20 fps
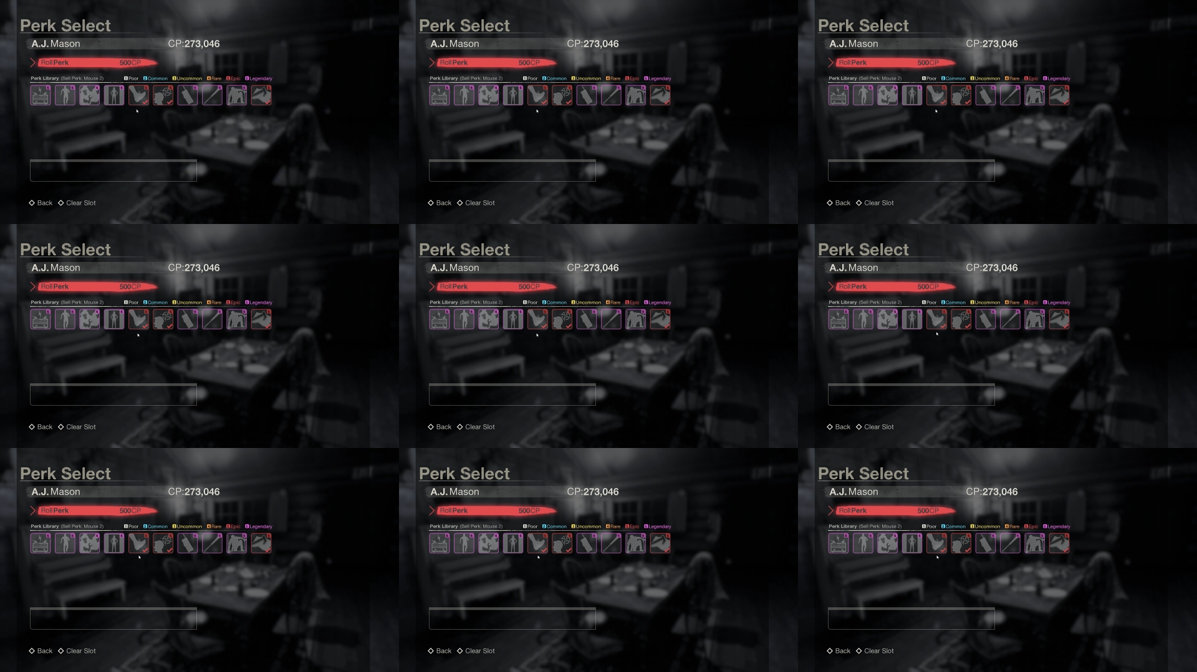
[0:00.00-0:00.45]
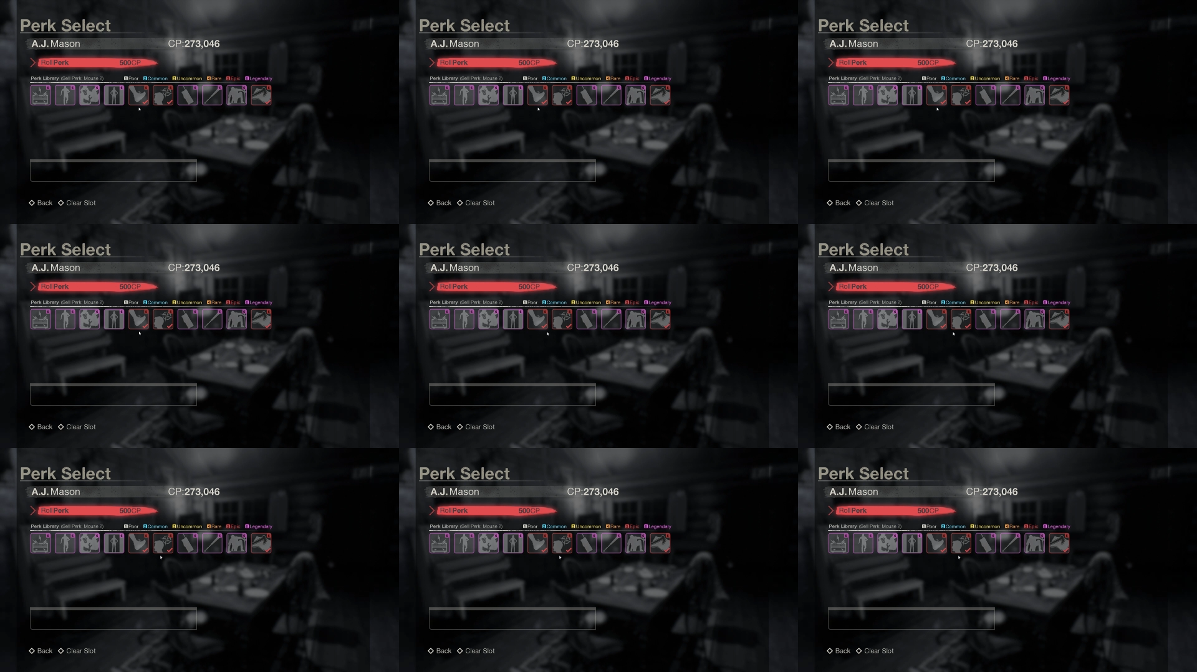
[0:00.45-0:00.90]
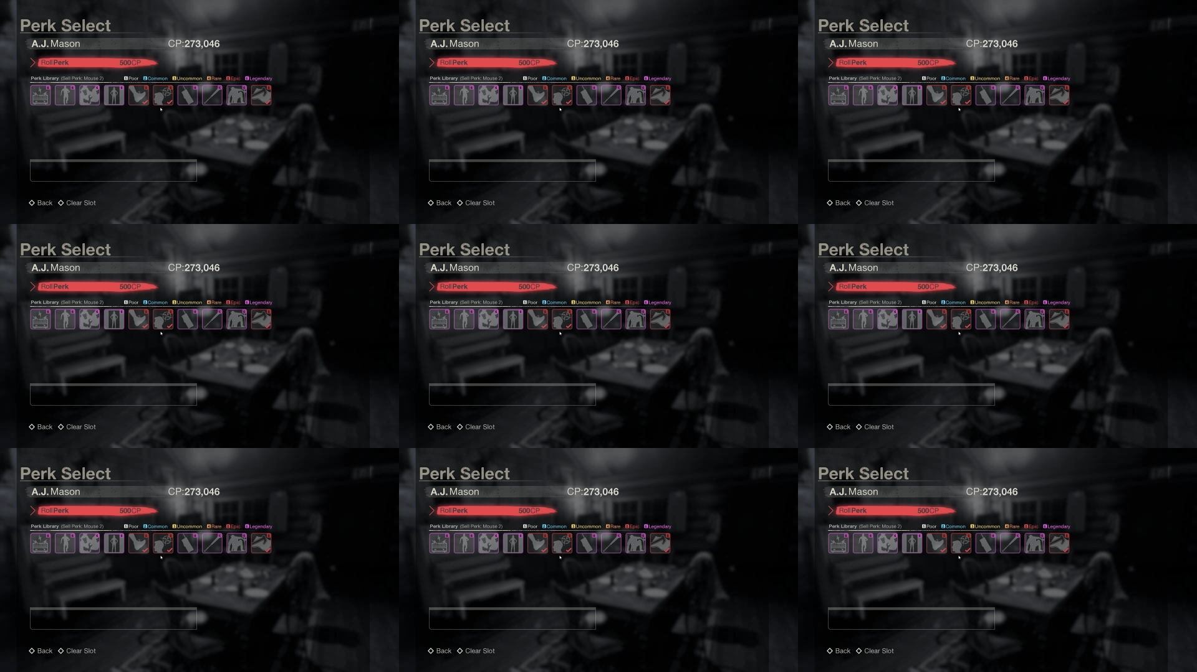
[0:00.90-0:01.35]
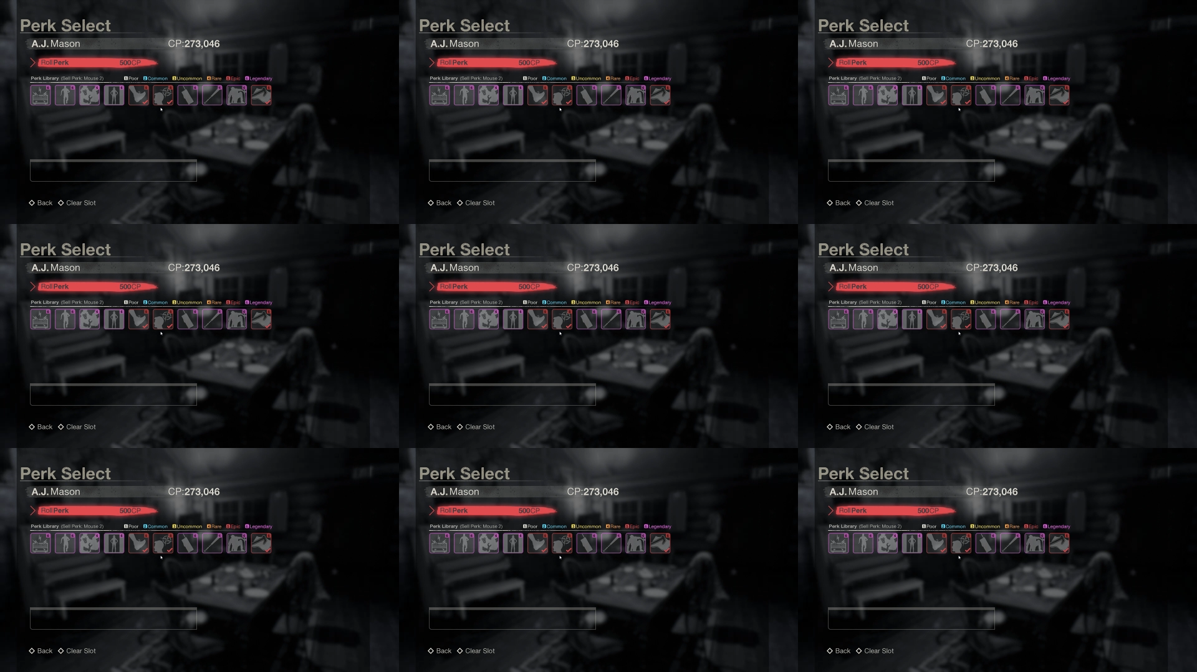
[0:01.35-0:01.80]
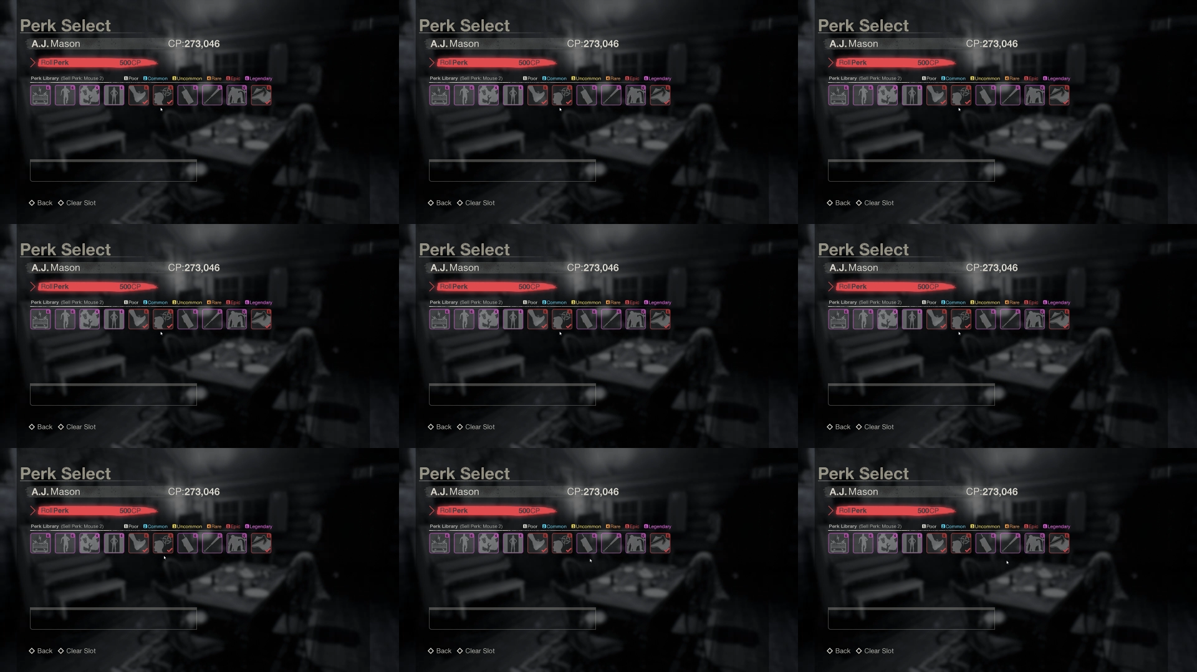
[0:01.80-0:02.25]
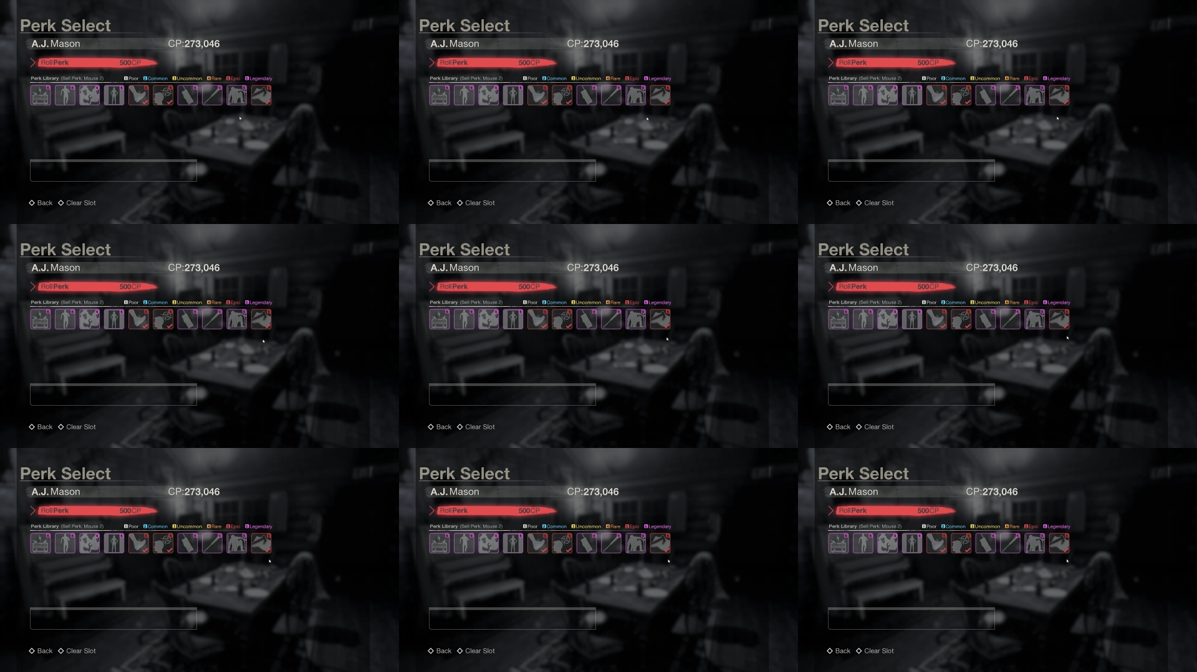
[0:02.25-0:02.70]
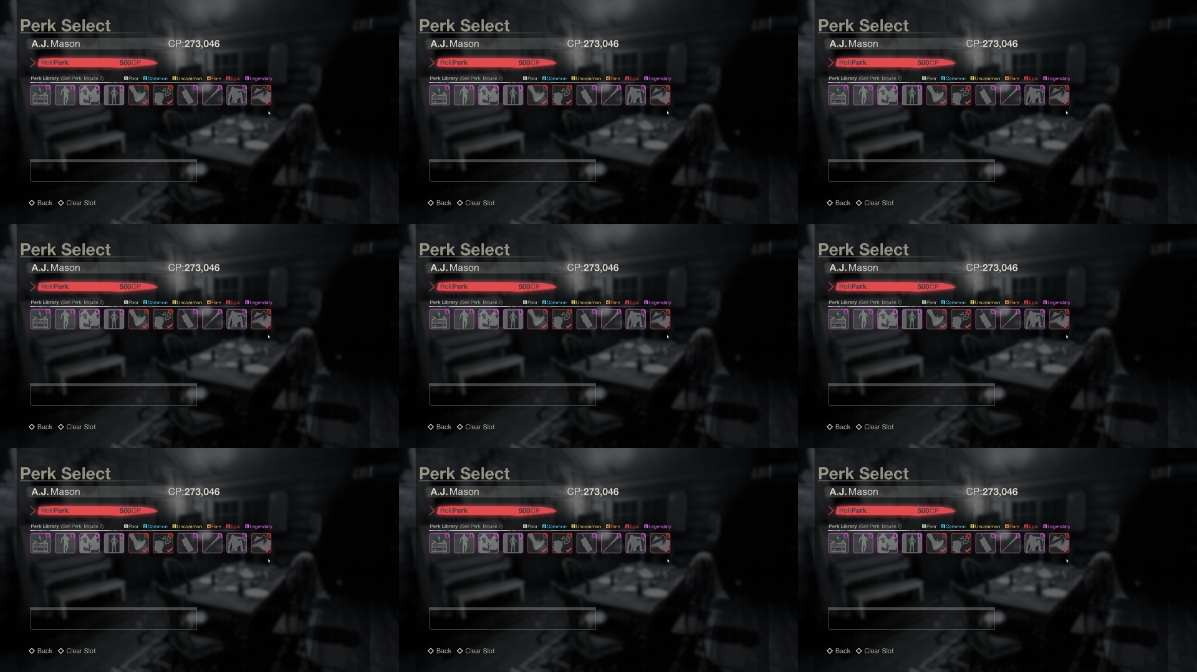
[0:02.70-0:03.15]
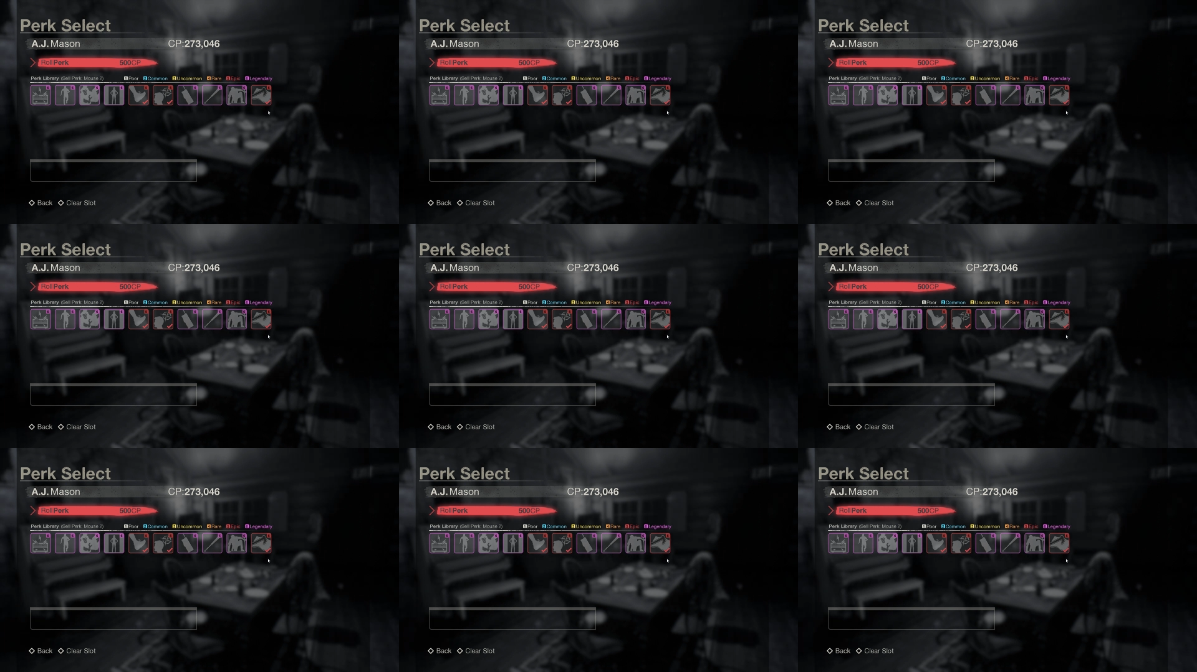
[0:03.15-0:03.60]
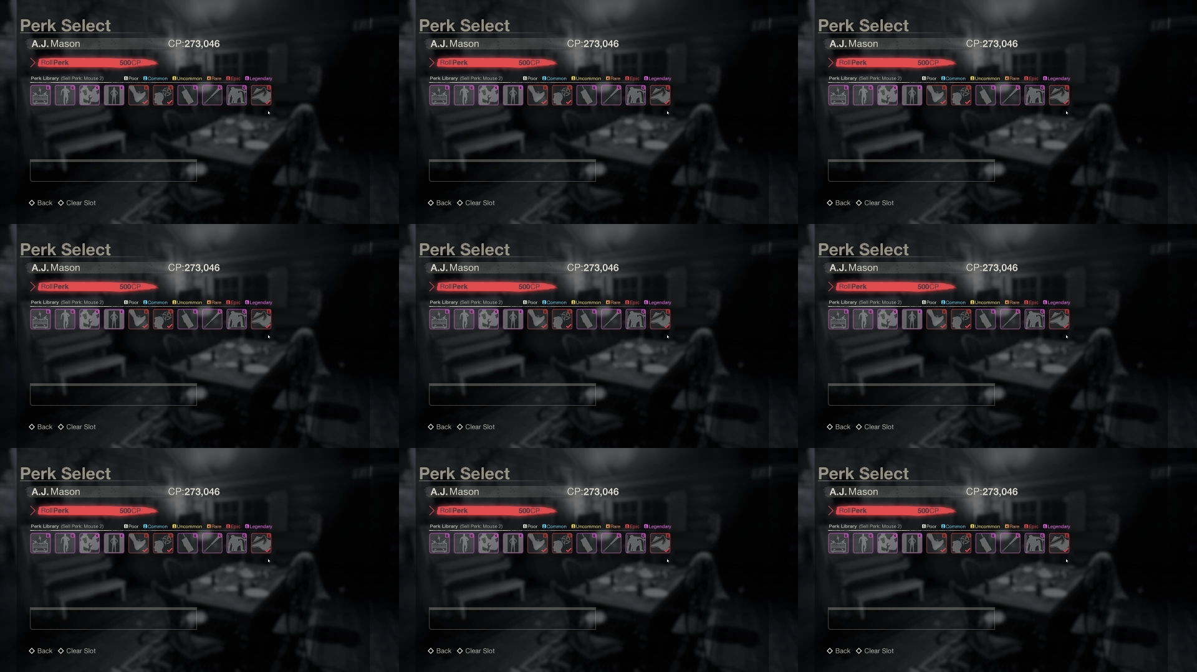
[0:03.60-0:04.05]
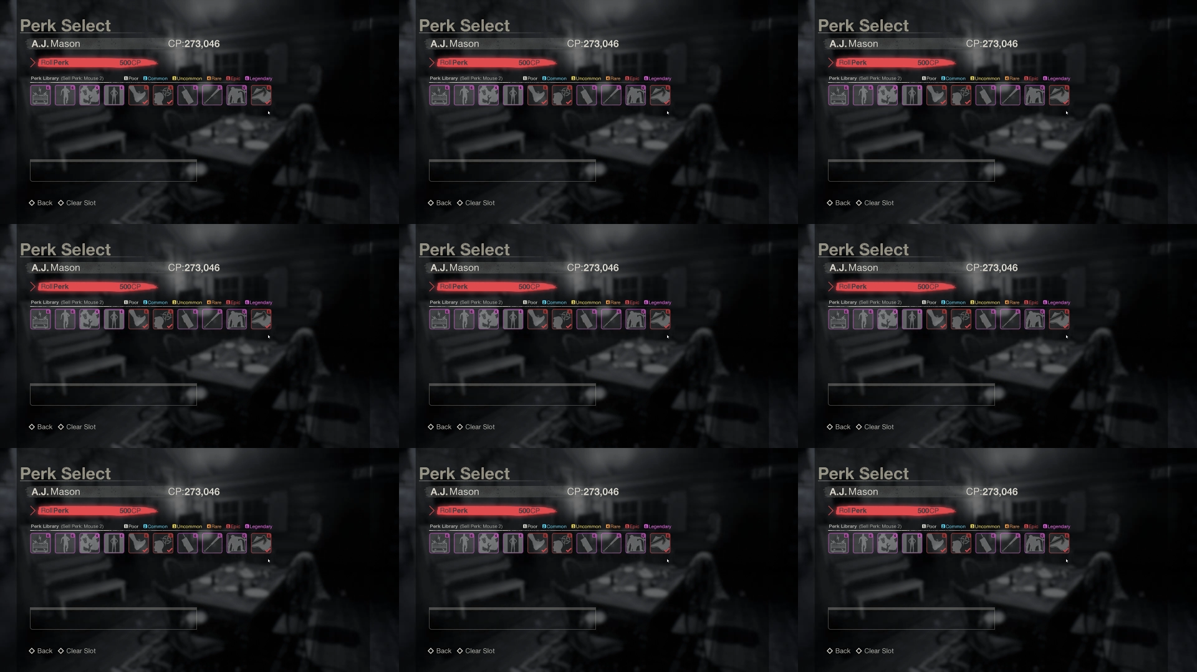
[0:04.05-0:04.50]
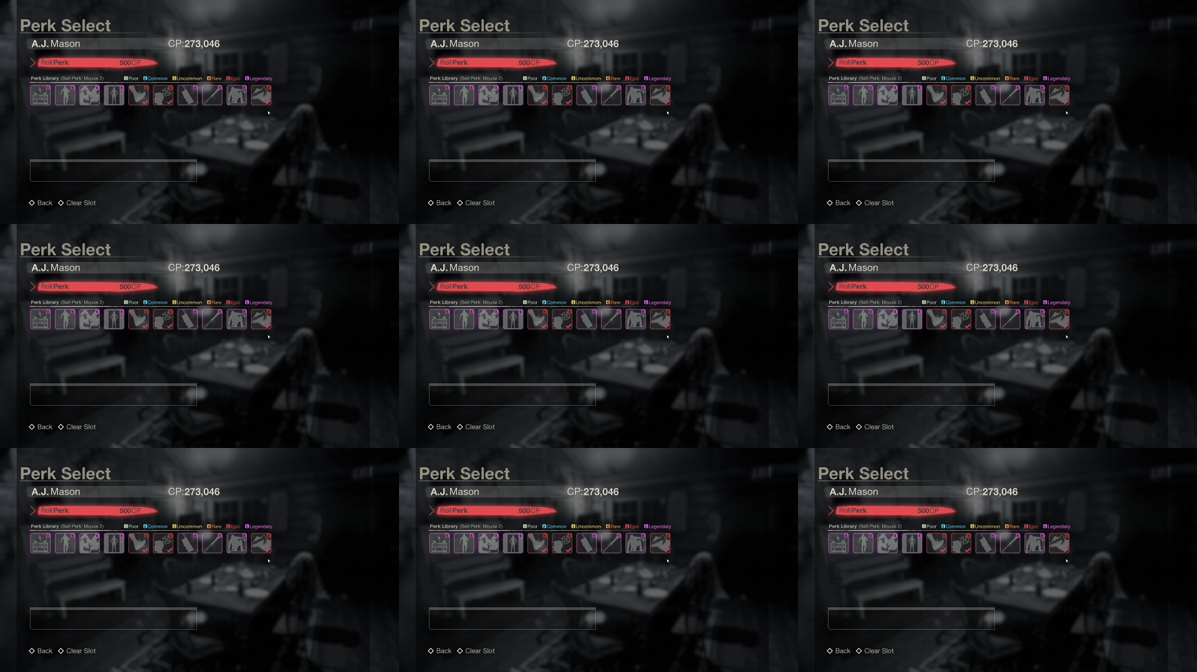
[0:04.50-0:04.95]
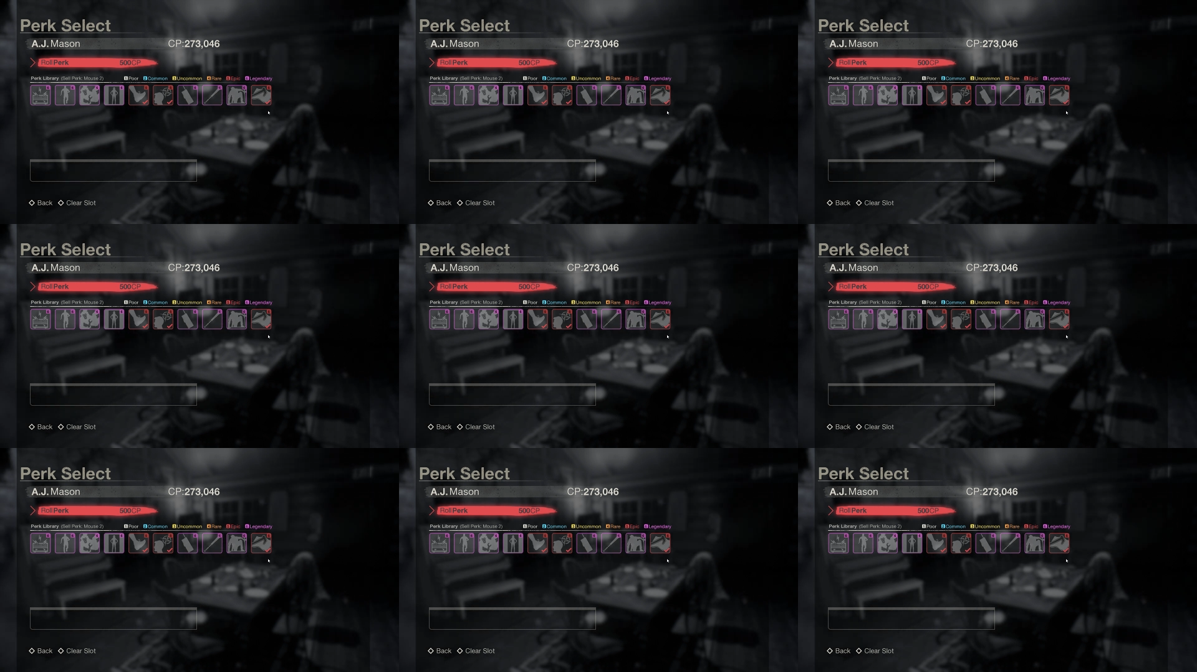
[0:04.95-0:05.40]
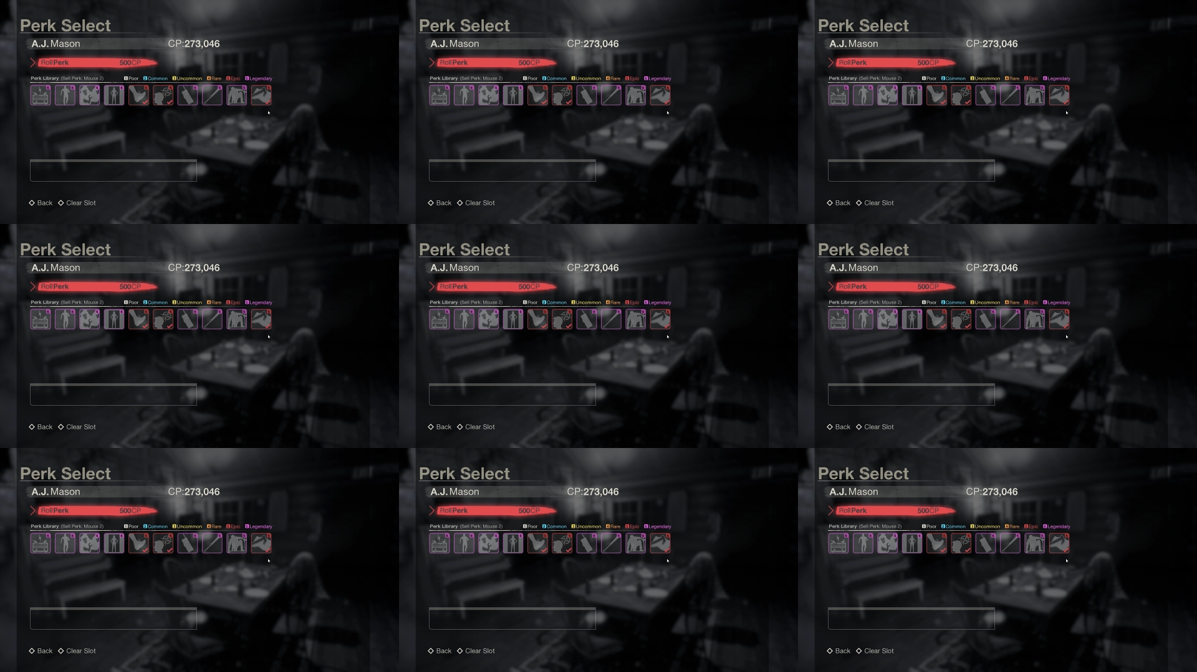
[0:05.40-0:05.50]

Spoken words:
[unreadable: no face in view]